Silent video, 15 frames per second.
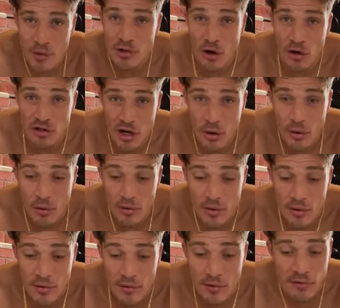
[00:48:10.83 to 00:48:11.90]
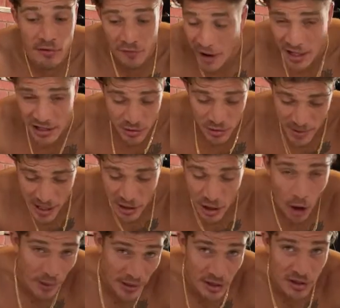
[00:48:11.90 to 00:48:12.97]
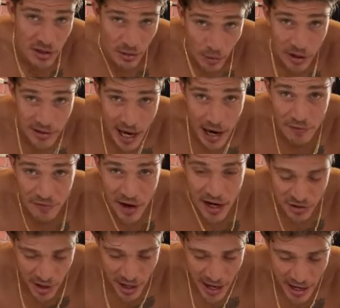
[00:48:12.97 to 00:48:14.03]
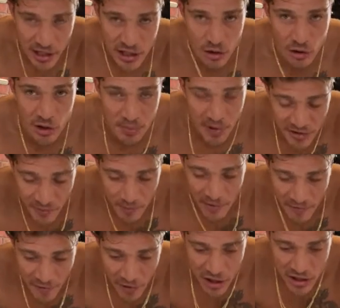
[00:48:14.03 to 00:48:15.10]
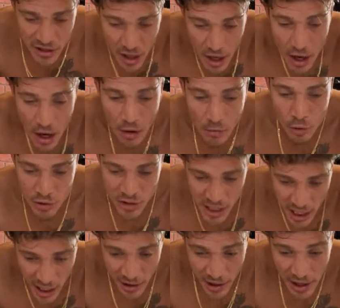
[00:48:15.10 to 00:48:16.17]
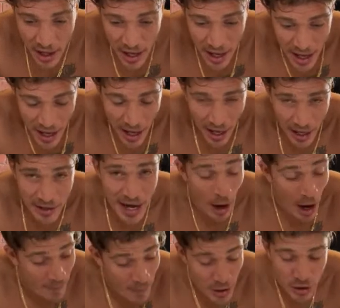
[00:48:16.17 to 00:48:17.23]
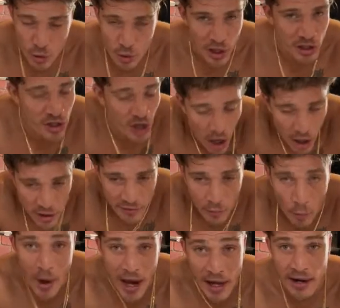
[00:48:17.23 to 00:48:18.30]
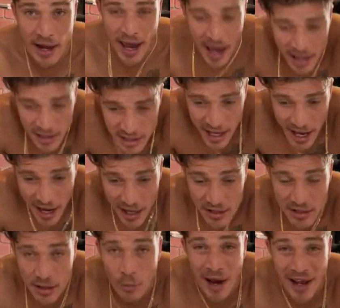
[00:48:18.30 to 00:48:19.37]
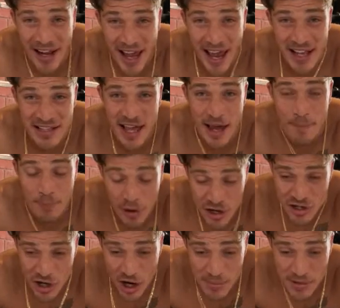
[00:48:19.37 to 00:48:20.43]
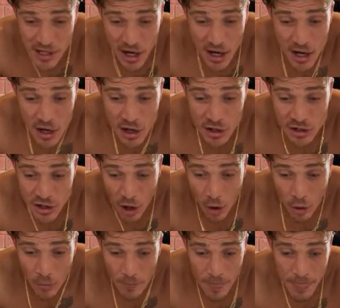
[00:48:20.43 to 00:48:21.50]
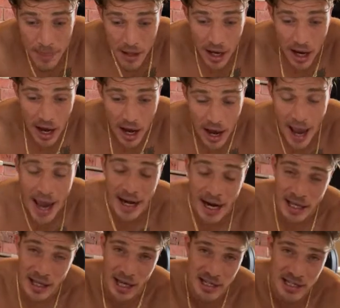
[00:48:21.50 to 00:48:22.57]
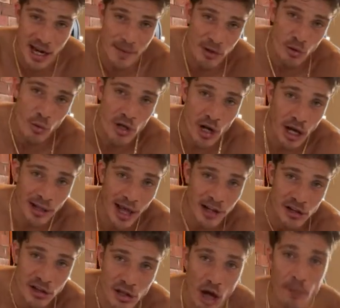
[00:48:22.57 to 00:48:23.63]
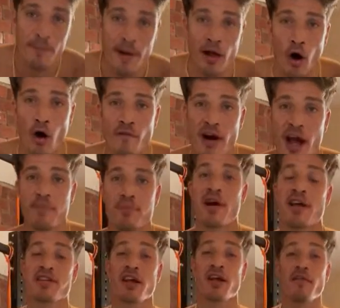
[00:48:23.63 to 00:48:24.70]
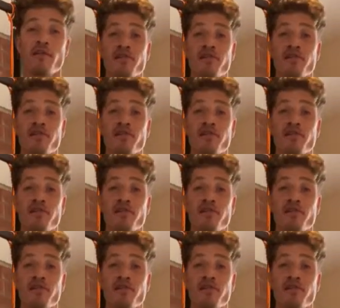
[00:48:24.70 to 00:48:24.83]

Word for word: also fresh. It was me going into the workout fresh, right? Hitting shoulder press for my first routine. Now I've been doing a ton of weighted handstands, weighted handstand push-ups. So, and I, like I said, I've been doing a lot of dumbbell overhead pressing